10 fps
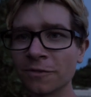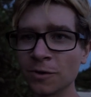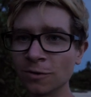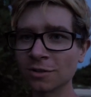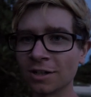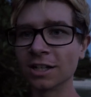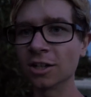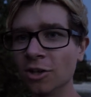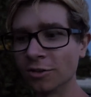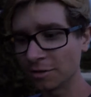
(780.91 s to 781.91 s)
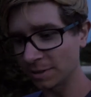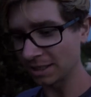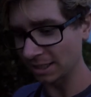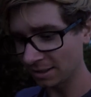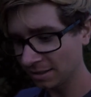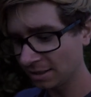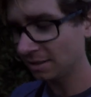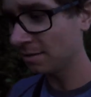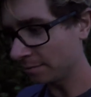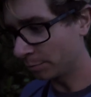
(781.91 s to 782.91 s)
reviews on Agoda when I
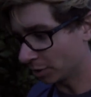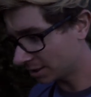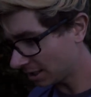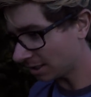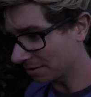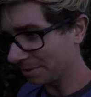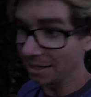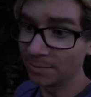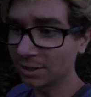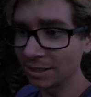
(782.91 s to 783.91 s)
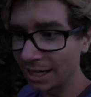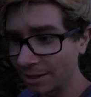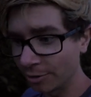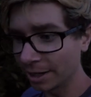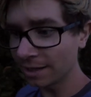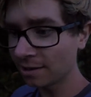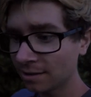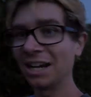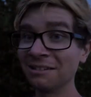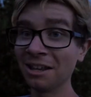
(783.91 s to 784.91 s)
booked it, but I booked it anyway.
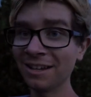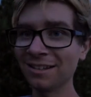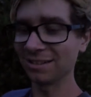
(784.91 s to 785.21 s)
I like